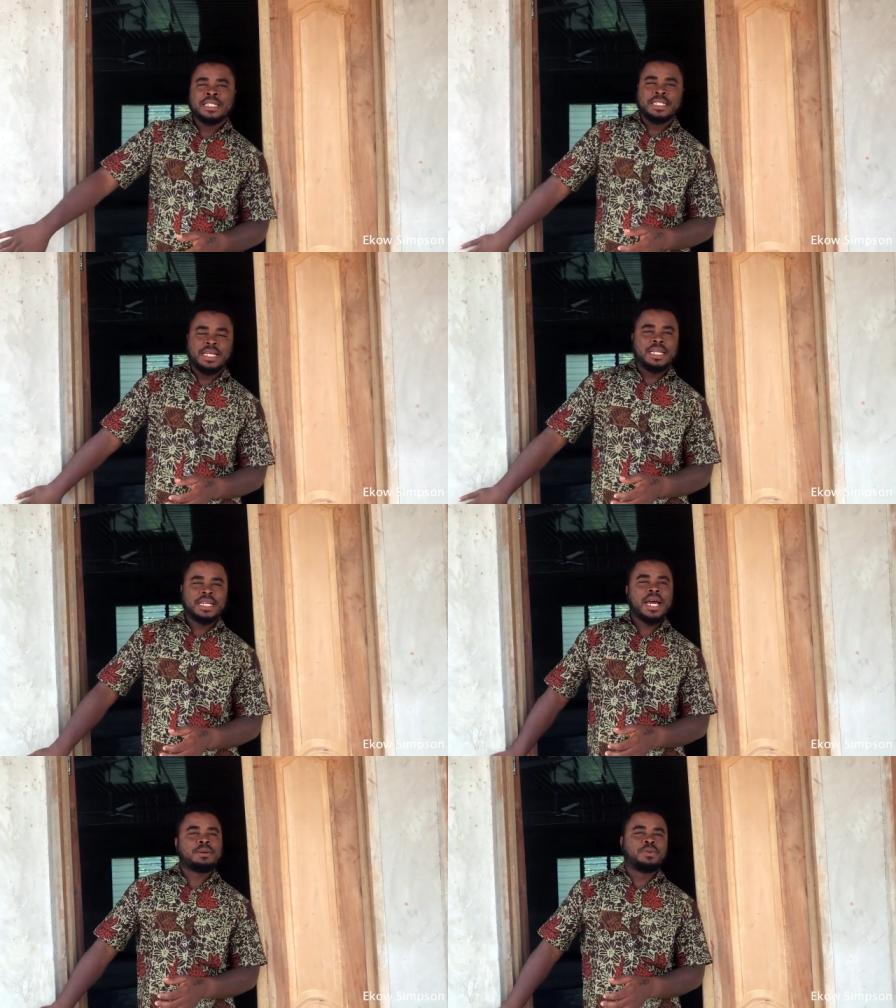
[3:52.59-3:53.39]
the
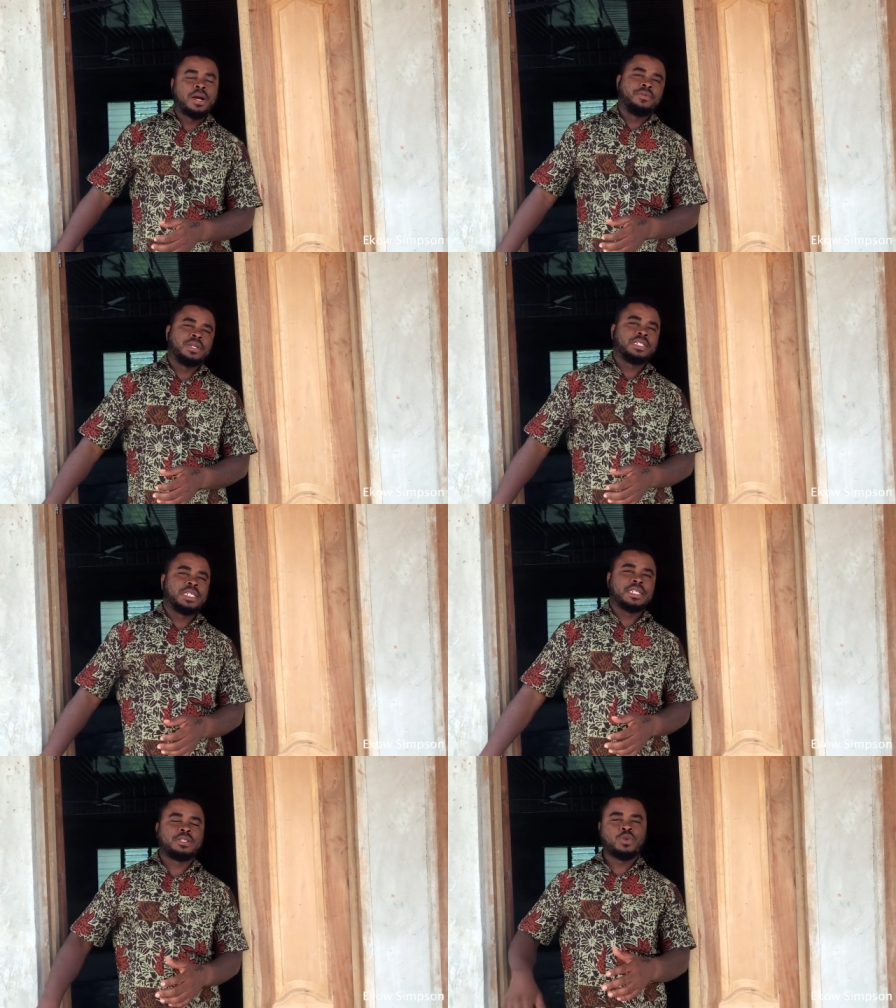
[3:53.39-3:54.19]
library.
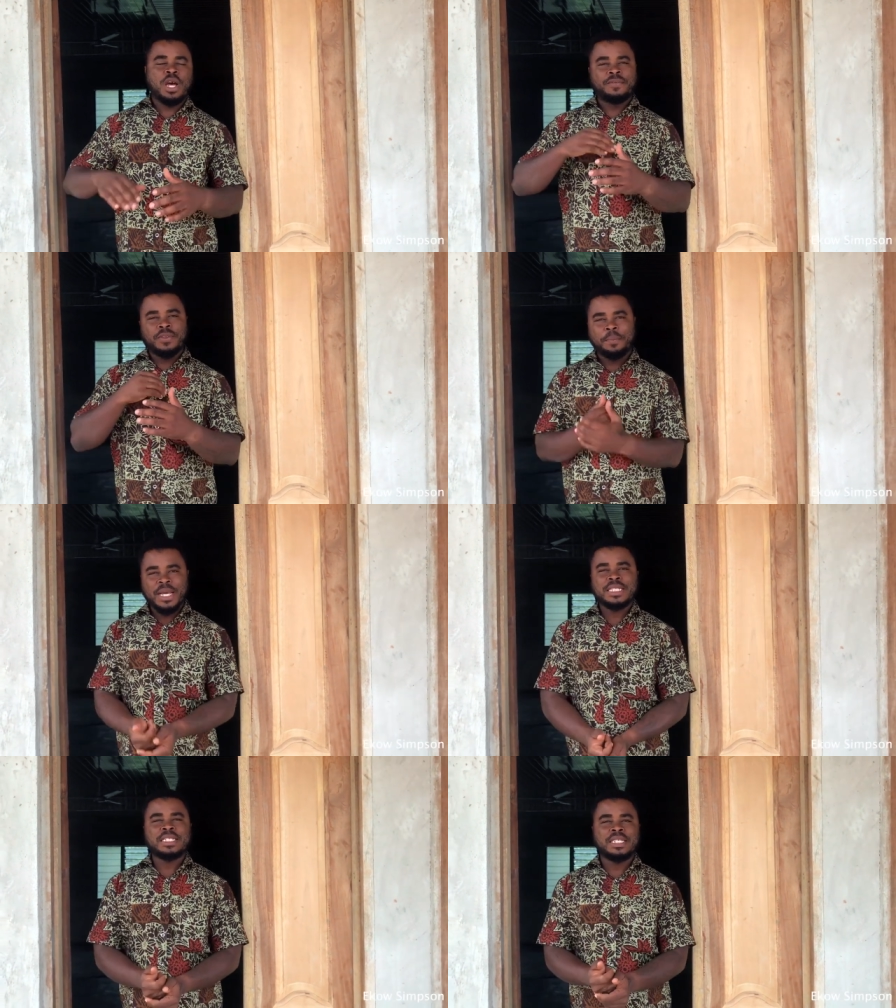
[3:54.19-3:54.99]
Yes, so after
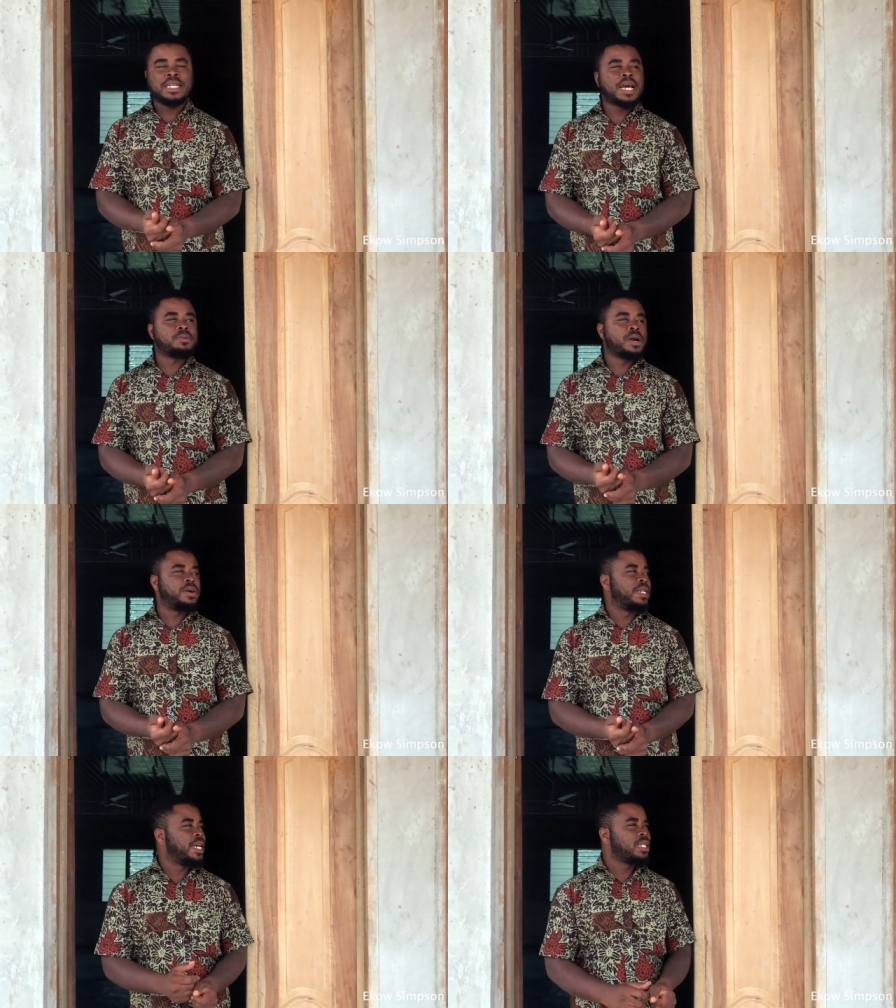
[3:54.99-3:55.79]
painting the
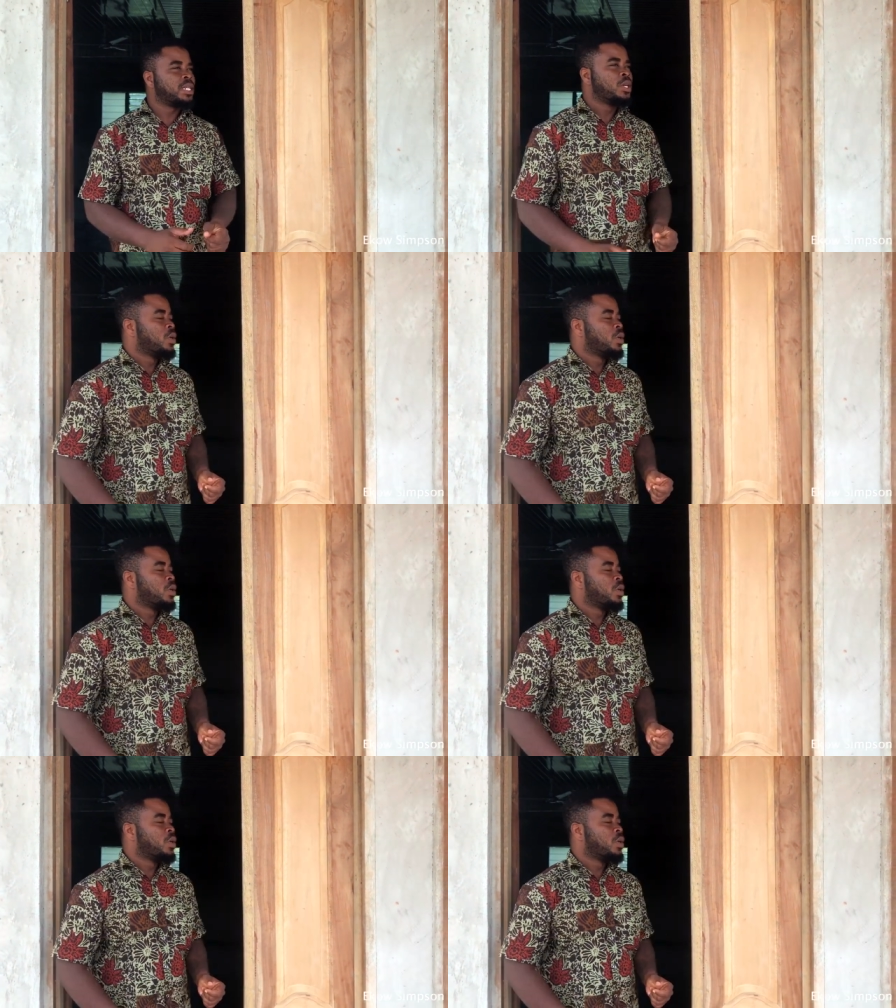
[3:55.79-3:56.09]
library, then